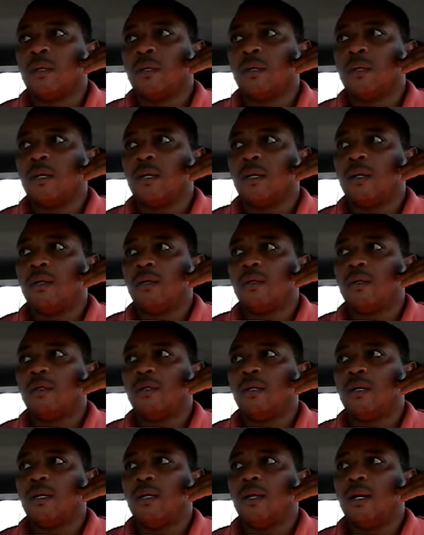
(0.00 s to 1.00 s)
Well,
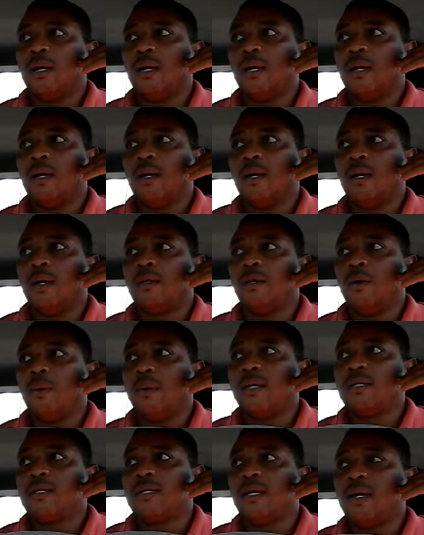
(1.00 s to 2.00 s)
I, I
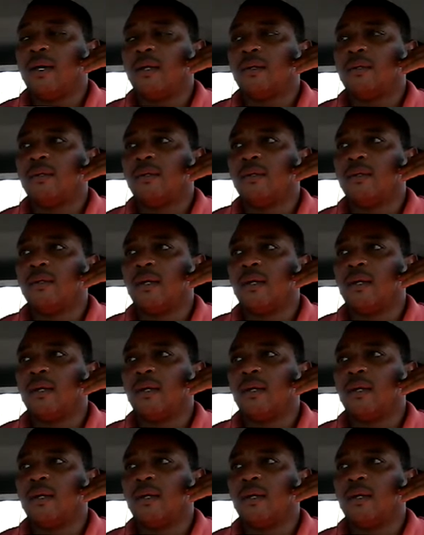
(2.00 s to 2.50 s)
know I said,